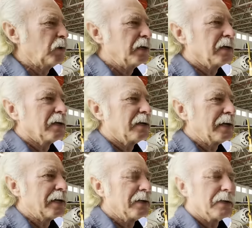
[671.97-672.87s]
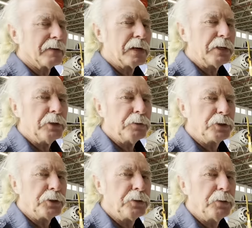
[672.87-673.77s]
weekend, and uh, they do
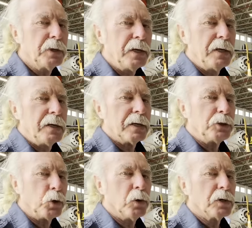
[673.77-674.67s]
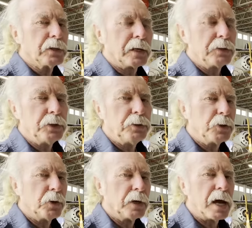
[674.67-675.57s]
two tours. I got two
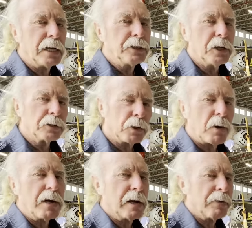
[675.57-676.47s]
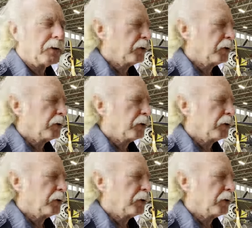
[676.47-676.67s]
tour guides, you know, so right now they're